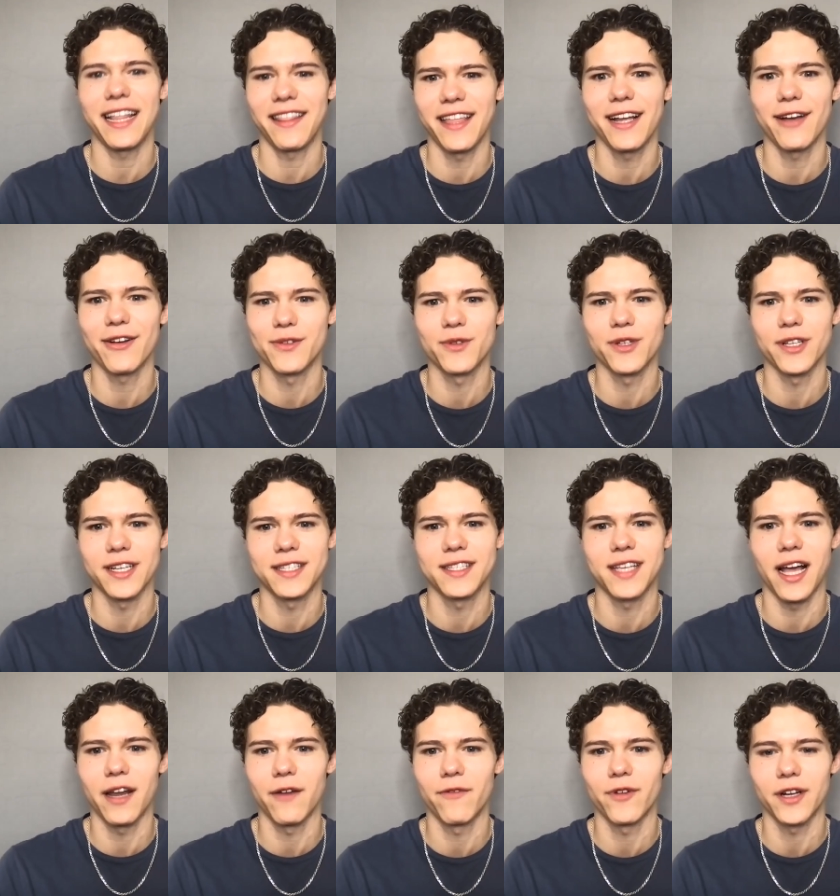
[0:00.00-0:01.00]
I think I was really
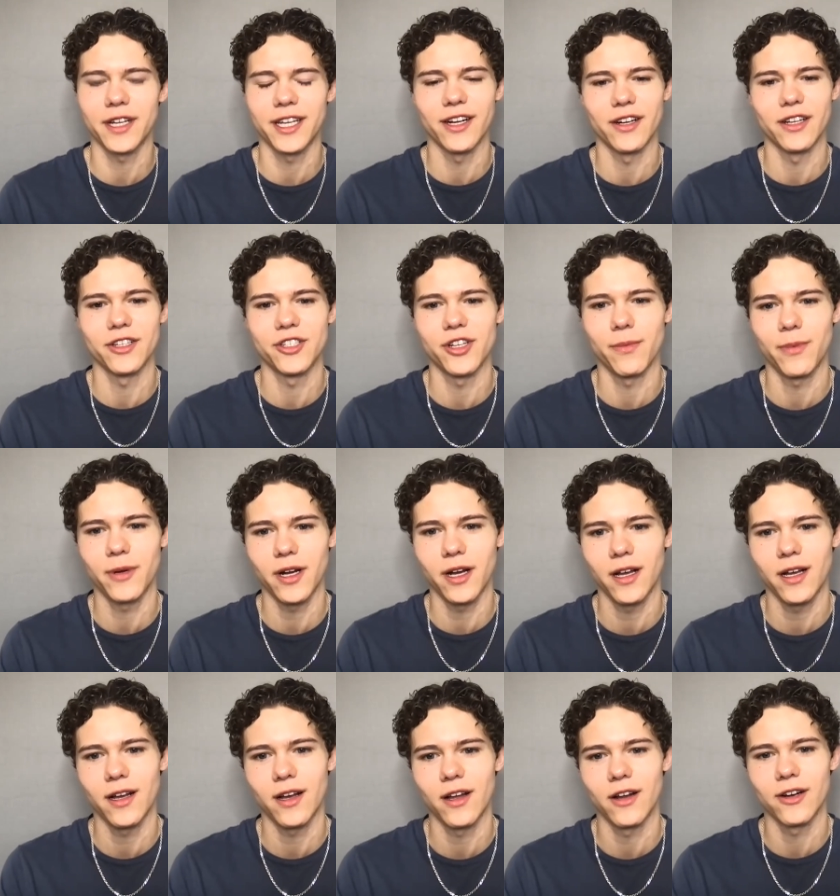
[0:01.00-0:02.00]
excited for Kieran Shipka
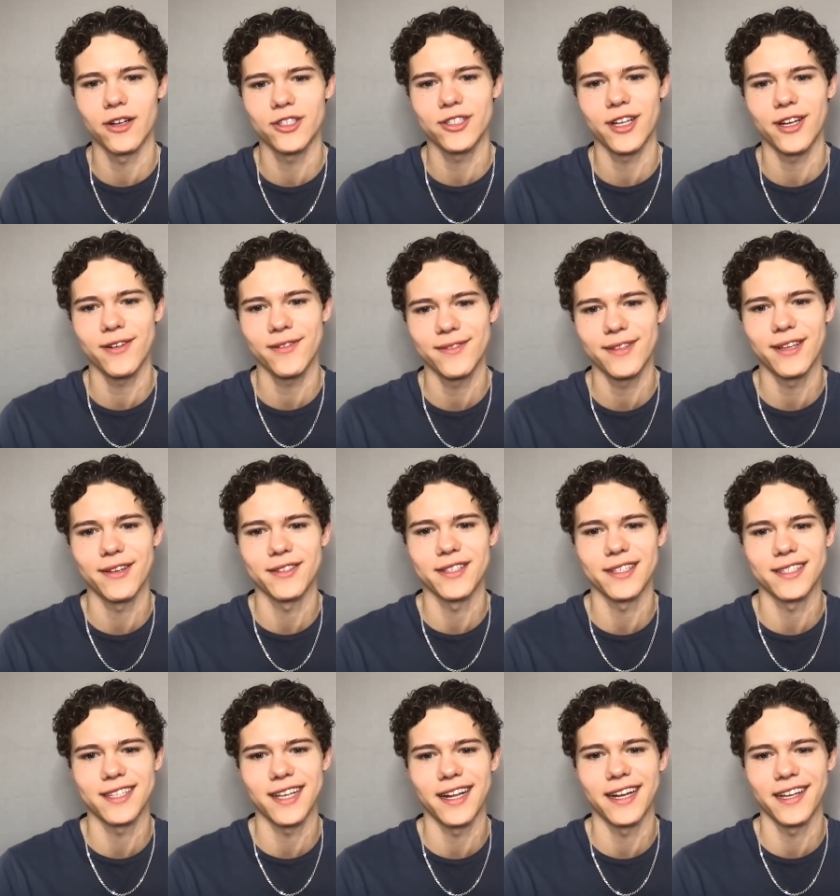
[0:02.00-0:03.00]
on our show. That was
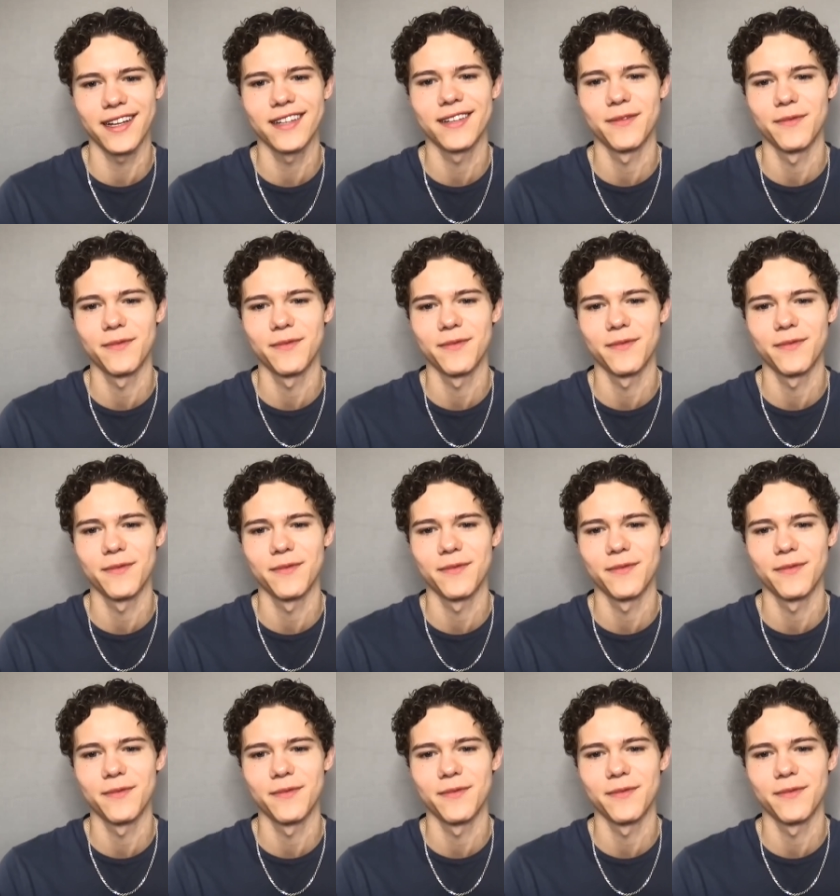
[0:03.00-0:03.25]
exciting.